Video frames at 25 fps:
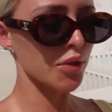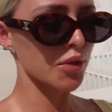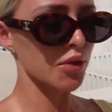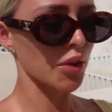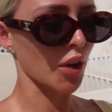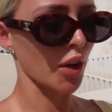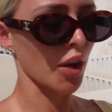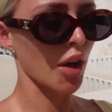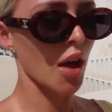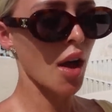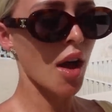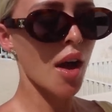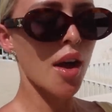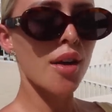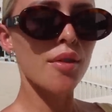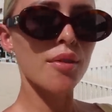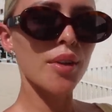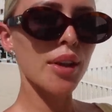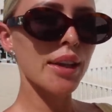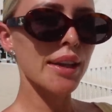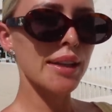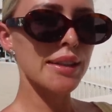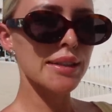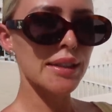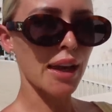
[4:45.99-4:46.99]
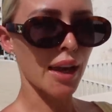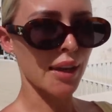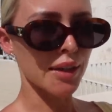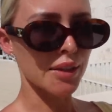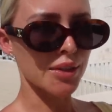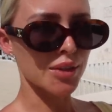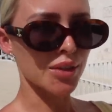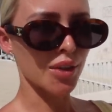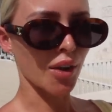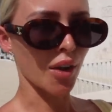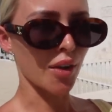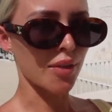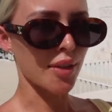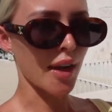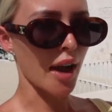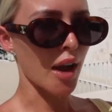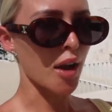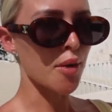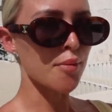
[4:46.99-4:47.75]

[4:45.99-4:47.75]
so really excited to go there.